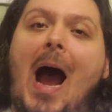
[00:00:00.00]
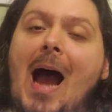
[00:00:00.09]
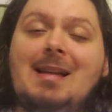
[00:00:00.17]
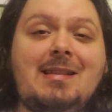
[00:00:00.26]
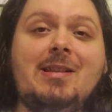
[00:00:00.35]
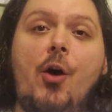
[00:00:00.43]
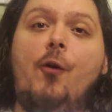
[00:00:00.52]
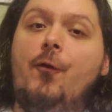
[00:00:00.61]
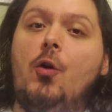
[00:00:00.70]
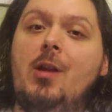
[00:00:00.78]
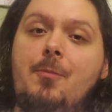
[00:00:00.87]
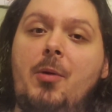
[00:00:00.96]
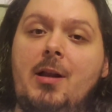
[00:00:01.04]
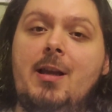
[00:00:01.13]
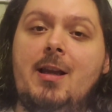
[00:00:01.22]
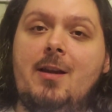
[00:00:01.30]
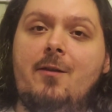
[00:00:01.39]
I still fully
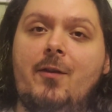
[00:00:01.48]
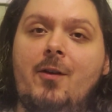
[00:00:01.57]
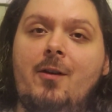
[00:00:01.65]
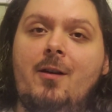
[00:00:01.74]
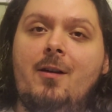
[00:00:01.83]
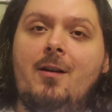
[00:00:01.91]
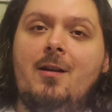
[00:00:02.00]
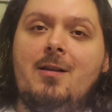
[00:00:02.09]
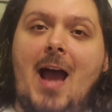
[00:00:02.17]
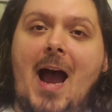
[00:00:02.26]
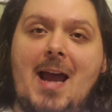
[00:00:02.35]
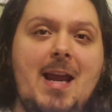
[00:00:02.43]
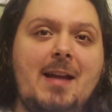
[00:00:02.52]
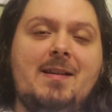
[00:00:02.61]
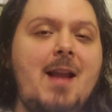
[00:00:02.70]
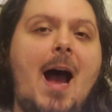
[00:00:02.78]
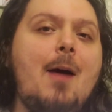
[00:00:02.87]
believe that
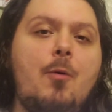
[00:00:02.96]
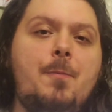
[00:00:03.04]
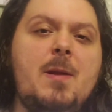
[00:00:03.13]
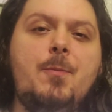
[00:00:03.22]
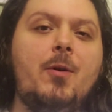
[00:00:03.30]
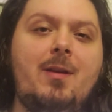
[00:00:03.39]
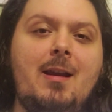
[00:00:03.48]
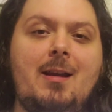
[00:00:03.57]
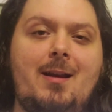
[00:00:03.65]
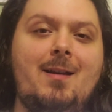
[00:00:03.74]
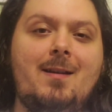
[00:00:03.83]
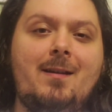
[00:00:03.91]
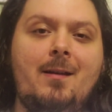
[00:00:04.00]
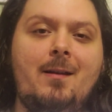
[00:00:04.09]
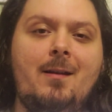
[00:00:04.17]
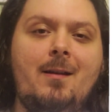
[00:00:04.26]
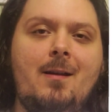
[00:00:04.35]
it's not what people think it is.
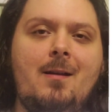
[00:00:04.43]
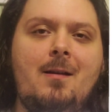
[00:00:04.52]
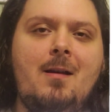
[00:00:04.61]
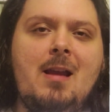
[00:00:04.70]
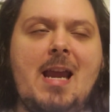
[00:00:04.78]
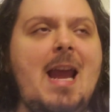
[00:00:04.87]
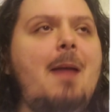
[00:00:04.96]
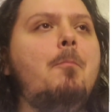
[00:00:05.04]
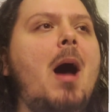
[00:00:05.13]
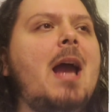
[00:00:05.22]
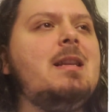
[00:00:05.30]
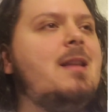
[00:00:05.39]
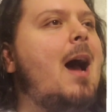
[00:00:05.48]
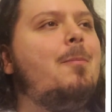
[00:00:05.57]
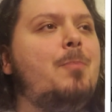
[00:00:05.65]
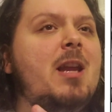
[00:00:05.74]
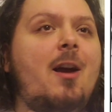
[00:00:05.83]
It might
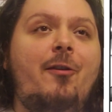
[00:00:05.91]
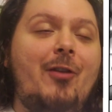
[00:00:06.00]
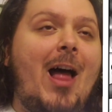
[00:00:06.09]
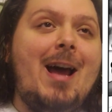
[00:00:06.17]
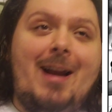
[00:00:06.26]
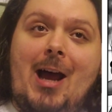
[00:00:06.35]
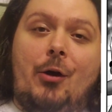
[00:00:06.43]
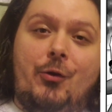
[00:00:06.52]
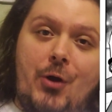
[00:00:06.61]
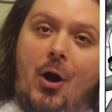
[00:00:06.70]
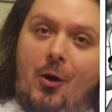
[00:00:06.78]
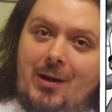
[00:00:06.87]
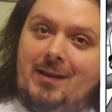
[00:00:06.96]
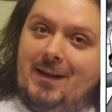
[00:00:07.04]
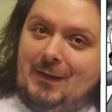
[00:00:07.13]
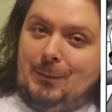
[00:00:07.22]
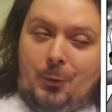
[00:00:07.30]
not be a flat out no at
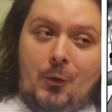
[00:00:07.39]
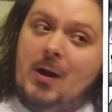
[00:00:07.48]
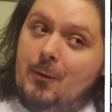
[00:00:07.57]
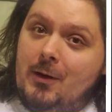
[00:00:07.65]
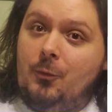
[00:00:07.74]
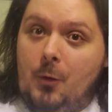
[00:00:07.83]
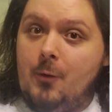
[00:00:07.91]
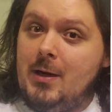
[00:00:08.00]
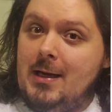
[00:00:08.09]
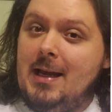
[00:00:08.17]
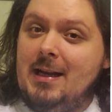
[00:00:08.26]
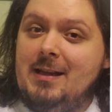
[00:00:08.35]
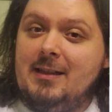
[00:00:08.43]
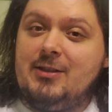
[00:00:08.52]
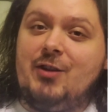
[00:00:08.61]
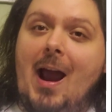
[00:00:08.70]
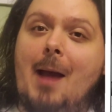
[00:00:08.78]
this point with what we get in
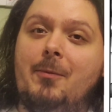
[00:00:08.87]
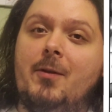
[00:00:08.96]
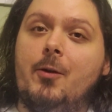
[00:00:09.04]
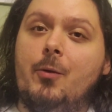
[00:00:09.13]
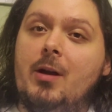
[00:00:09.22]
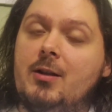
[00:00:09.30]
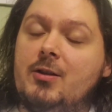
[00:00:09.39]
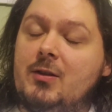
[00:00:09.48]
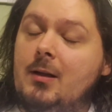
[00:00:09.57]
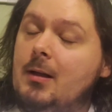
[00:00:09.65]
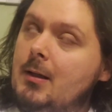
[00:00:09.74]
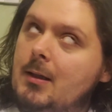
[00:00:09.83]
this chapter, which